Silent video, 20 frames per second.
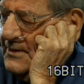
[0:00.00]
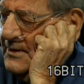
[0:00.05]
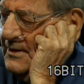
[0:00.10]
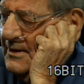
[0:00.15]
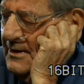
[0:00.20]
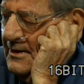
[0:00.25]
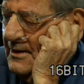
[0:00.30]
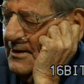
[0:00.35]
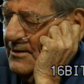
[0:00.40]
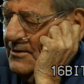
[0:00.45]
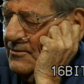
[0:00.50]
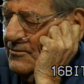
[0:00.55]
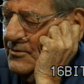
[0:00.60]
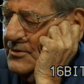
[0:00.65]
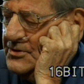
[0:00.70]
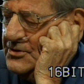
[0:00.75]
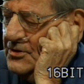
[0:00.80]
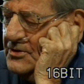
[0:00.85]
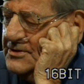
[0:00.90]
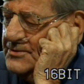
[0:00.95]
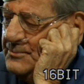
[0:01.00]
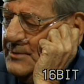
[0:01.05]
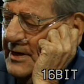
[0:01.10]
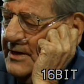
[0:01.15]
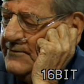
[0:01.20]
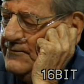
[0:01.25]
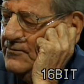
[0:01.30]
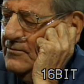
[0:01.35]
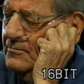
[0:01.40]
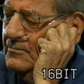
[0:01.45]
we took us back from.
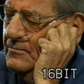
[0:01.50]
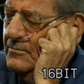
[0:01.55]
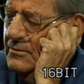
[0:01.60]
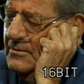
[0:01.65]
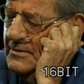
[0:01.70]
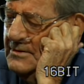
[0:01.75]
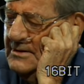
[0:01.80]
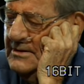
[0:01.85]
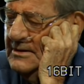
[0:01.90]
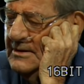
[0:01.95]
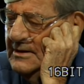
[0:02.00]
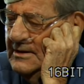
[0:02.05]
I'm sorry, Jack,